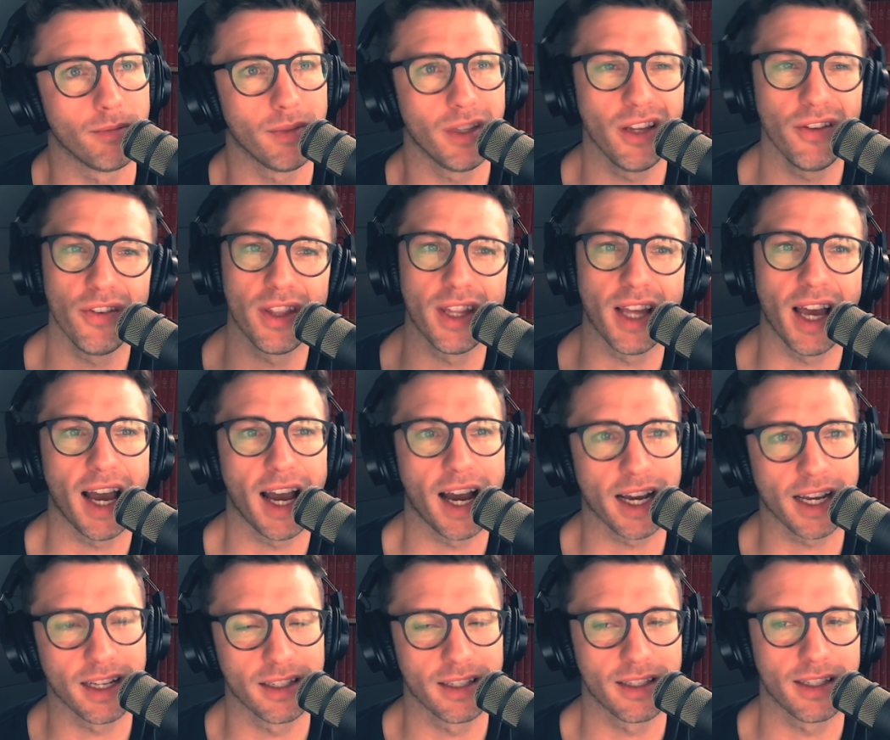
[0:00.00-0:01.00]
Even the
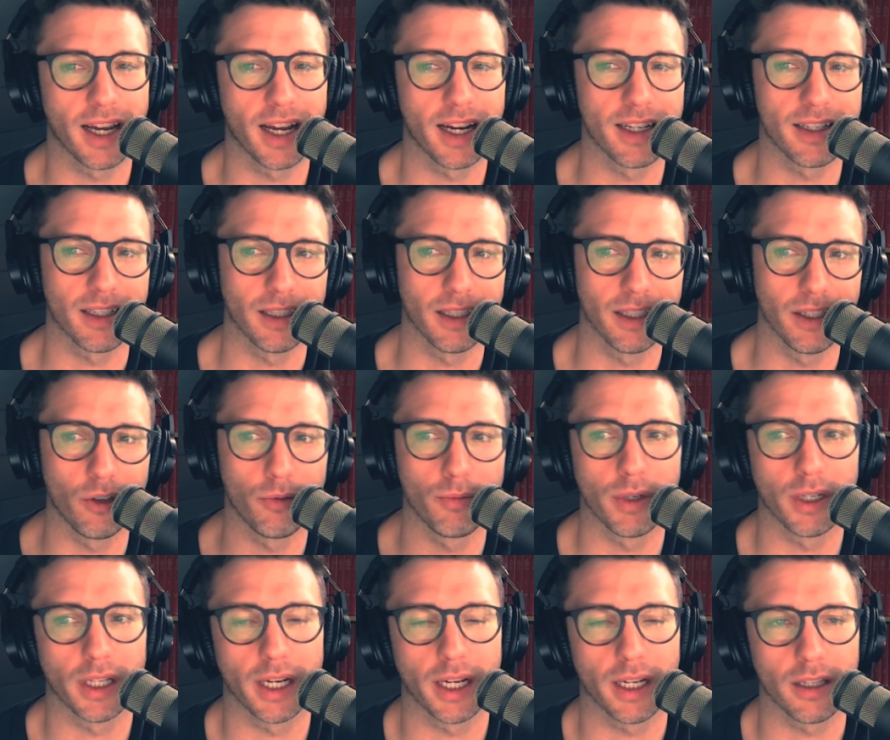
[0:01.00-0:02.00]
Atkins diet is a little
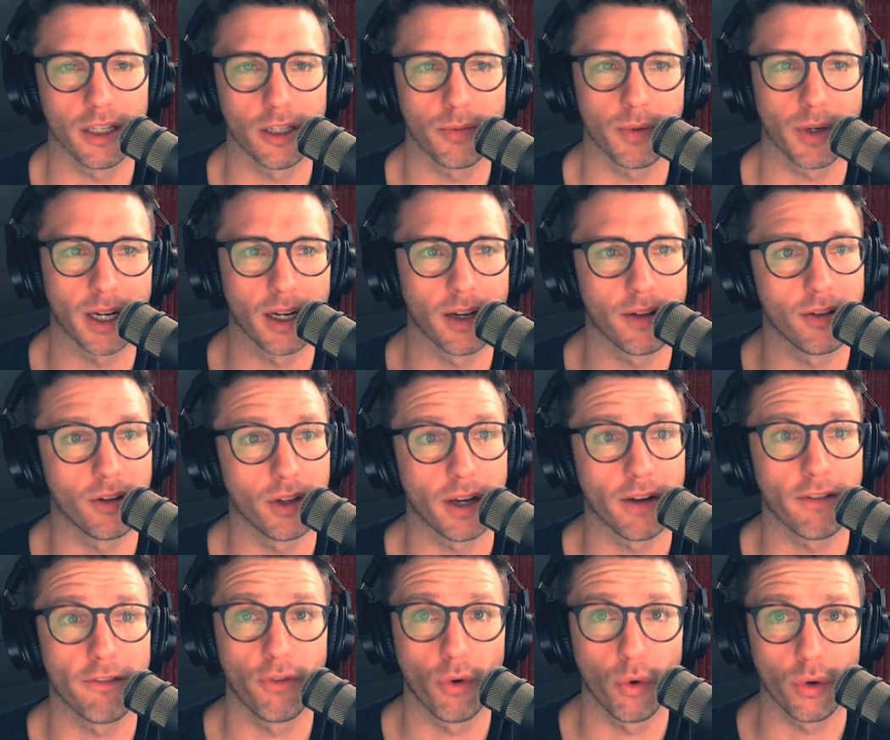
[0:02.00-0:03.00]
bit like this, but kind of the
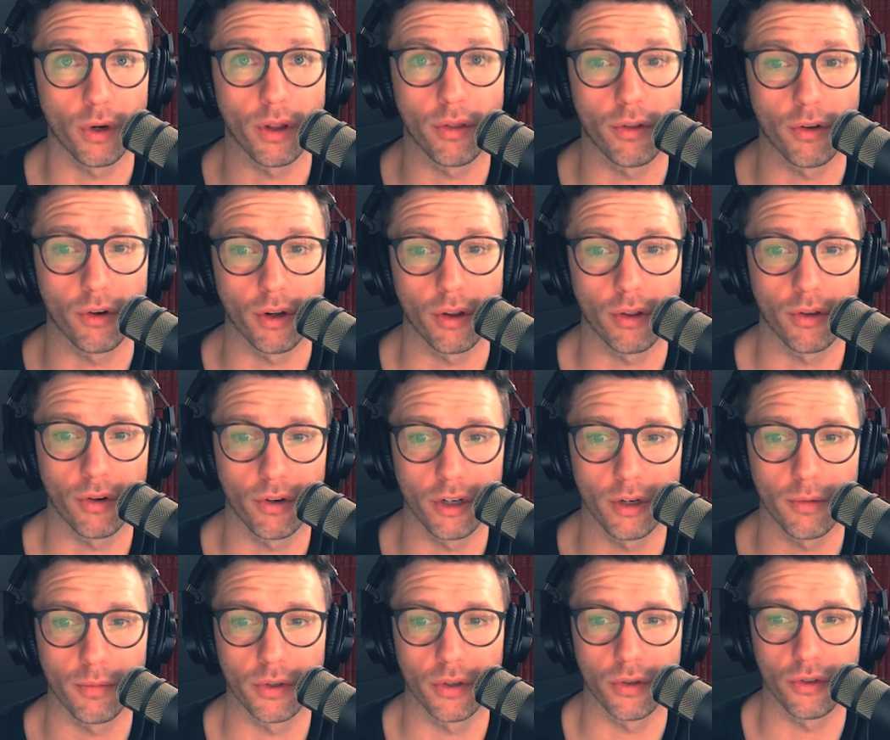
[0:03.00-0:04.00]
like 40-30-30
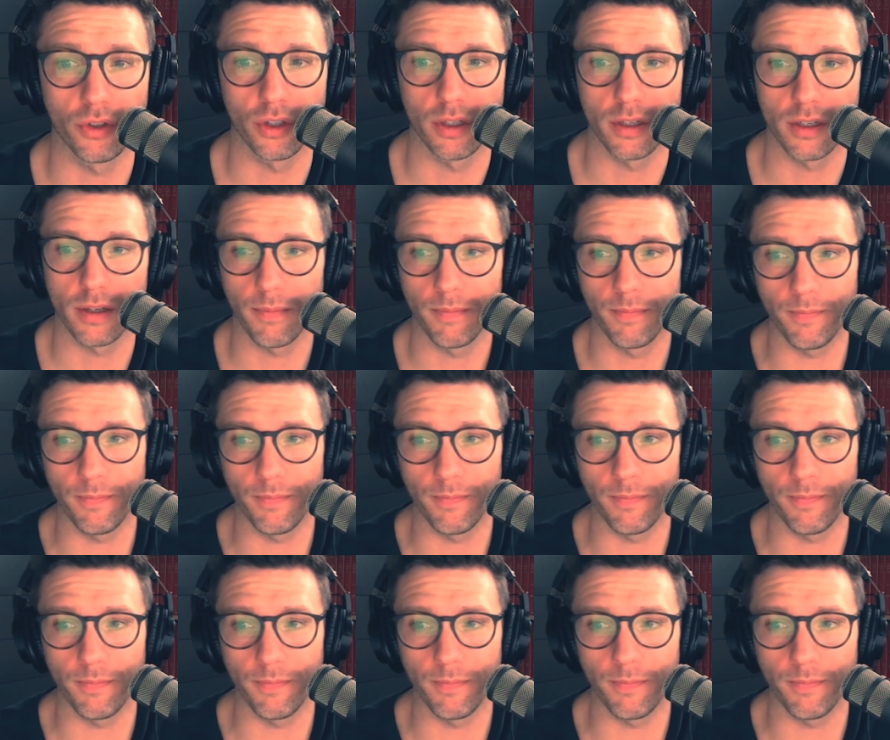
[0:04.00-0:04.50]
approaches.